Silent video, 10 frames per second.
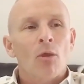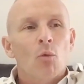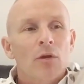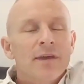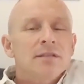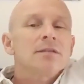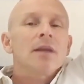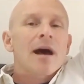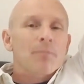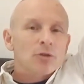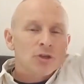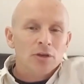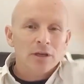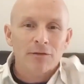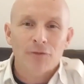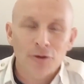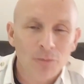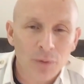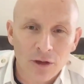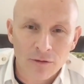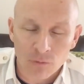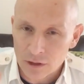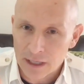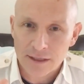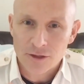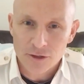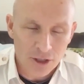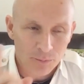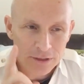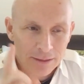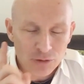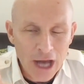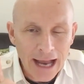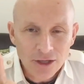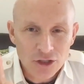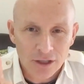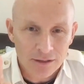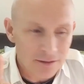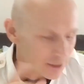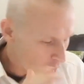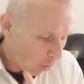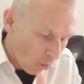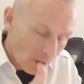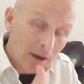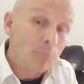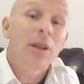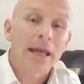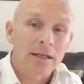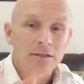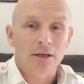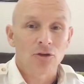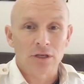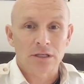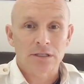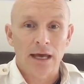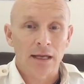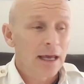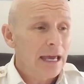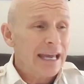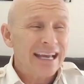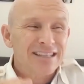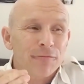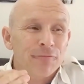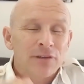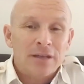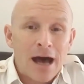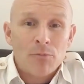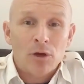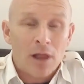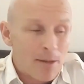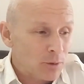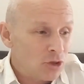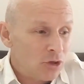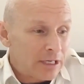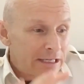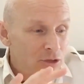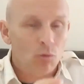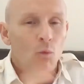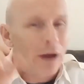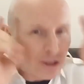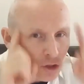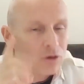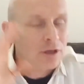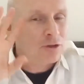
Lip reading: Where this is an opportunity for you to build a relationship. See, objections or complaints, like you just said, is a phenomenal opportunity to, when you can